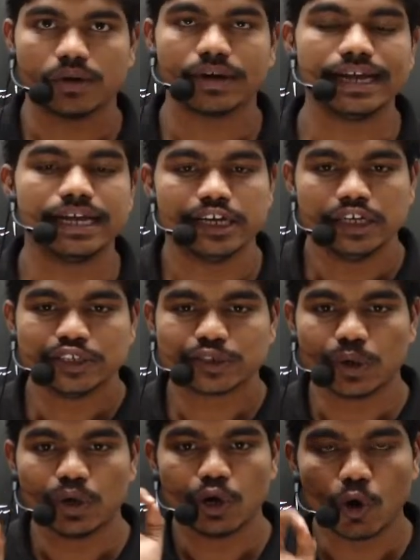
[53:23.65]
Okay,
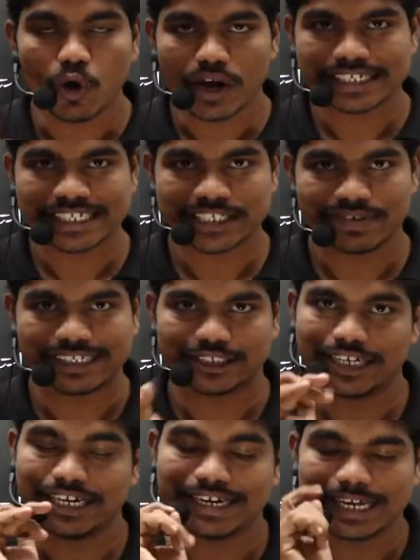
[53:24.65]
so low Dyna's
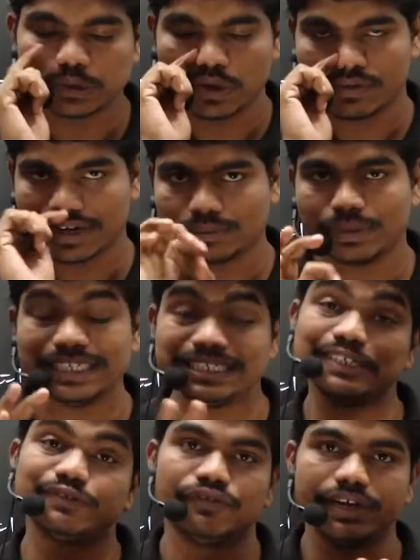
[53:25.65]
fraction in case of turbines
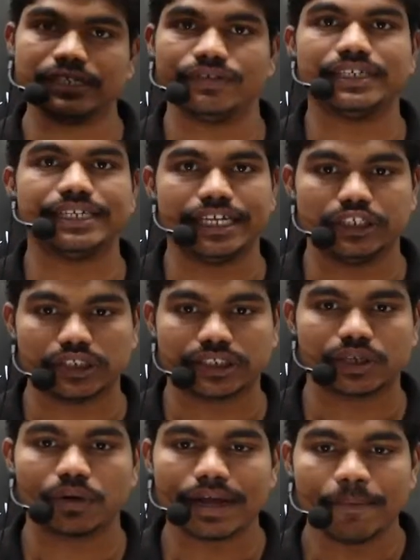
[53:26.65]
is very dangerous.
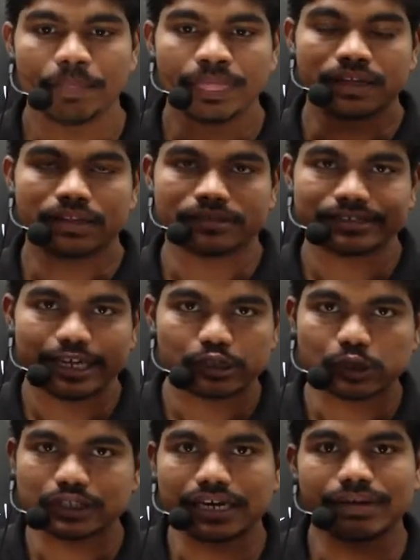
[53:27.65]
Okay, the
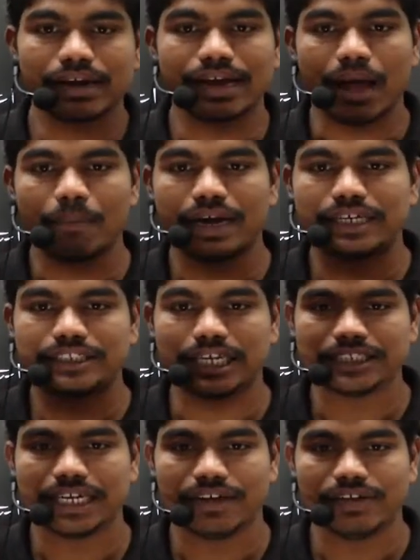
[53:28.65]
erosion can happen at
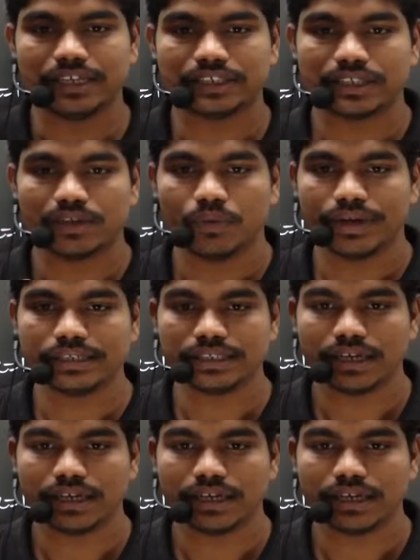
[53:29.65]
such a levels where